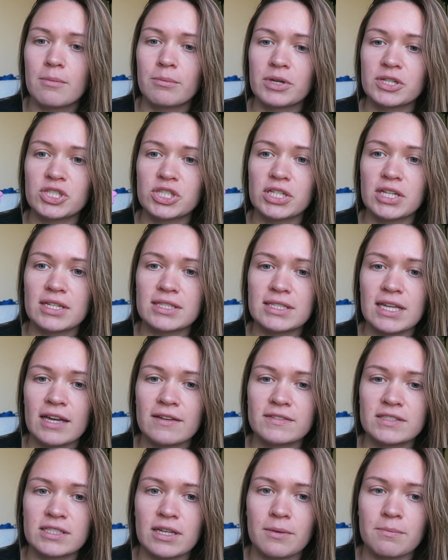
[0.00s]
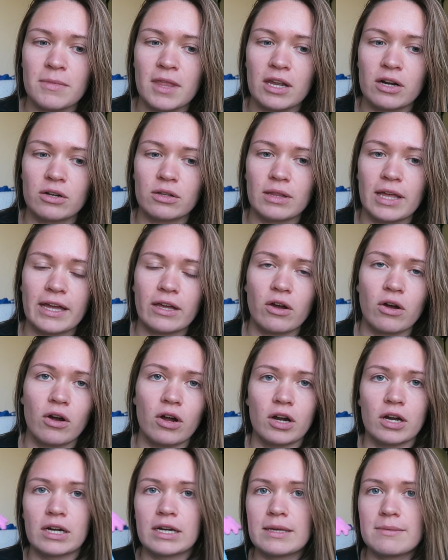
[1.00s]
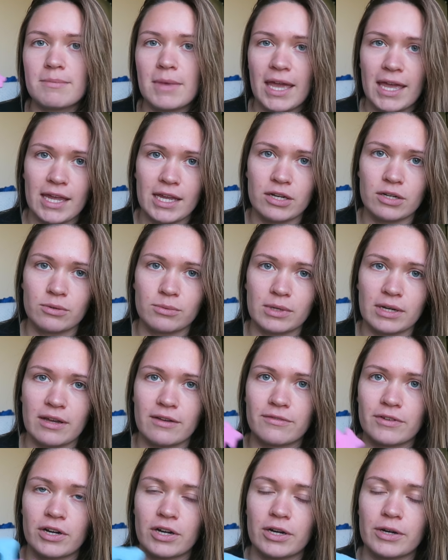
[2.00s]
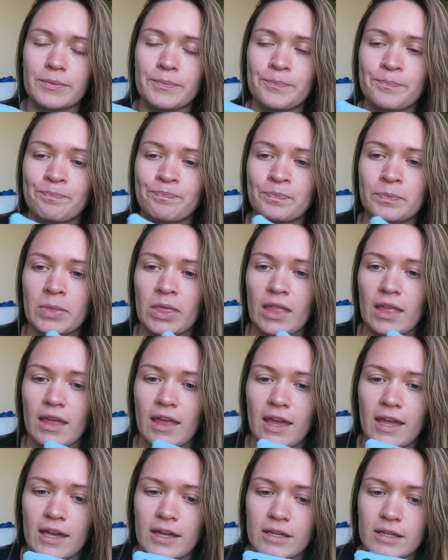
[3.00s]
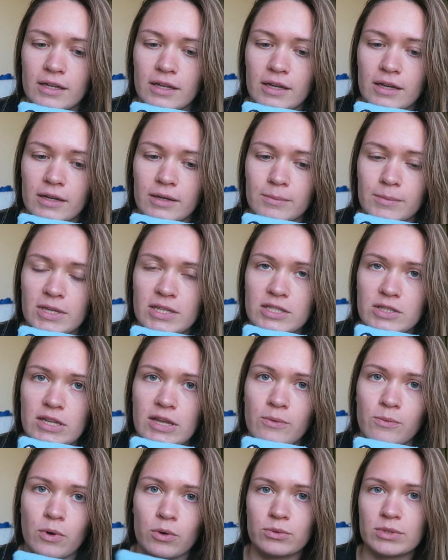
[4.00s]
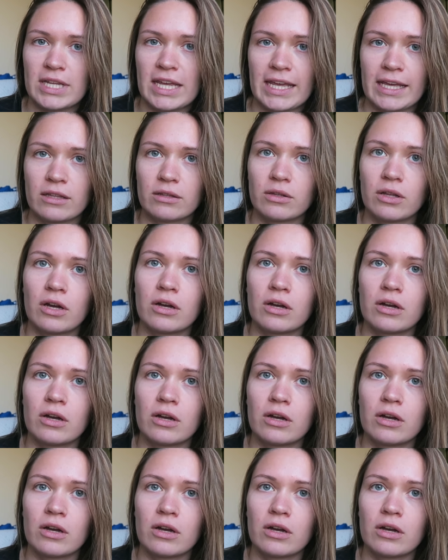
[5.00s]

but she does have some that are like already made or whatever and um, it, it won't take